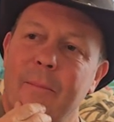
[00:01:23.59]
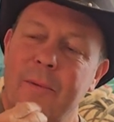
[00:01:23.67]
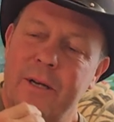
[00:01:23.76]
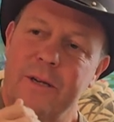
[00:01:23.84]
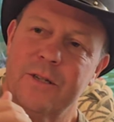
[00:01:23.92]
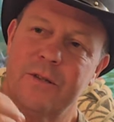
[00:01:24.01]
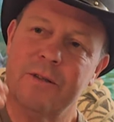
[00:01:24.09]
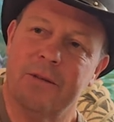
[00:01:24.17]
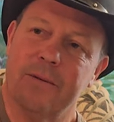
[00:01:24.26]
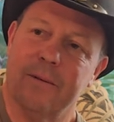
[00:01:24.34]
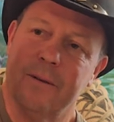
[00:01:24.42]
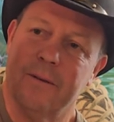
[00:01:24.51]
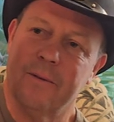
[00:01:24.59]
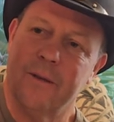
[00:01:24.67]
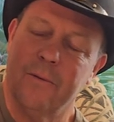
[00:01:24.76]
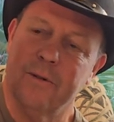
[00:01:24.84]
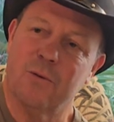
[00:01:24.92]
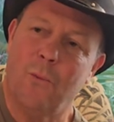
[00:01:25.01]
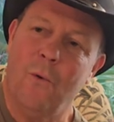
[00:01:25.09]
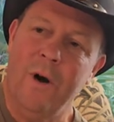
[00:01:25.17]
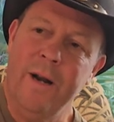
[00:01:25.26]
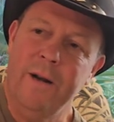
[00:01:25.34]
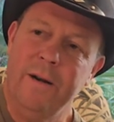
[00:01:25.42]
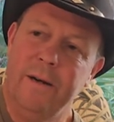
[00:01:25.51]
Because the, there was
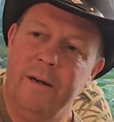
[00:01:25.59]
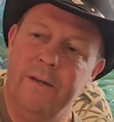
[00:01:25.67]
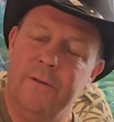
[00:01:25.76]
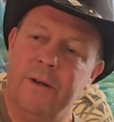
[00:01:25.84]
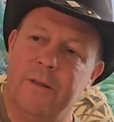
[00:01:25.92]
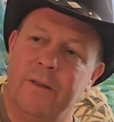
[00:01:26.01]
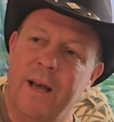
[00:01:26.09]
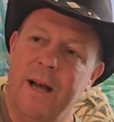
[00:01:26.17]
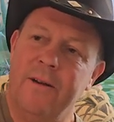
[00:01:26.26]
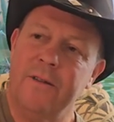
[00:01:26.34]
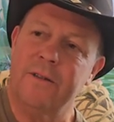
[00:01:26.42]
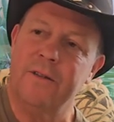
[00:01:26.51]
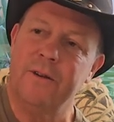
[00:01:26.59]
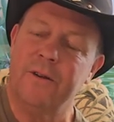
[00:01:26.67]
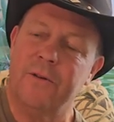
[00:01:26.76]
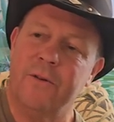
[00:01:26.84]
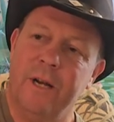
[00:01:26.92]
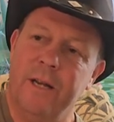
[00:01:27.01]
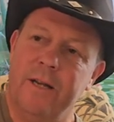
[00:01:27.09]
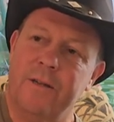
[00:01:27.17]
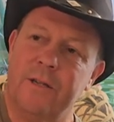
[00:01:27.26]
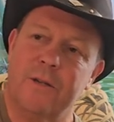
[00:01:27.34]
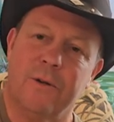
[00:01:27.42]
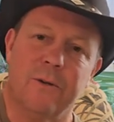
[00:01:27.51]
one hundred thousand Ukrainian
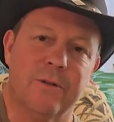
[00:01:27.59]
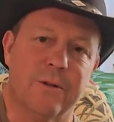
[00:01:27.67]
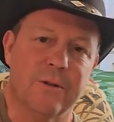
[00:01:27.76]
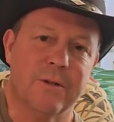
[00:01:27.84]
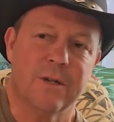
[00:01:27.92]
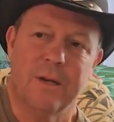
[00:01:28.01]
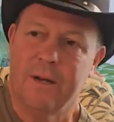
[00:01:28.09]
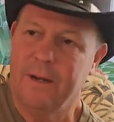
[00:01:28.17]
soldiers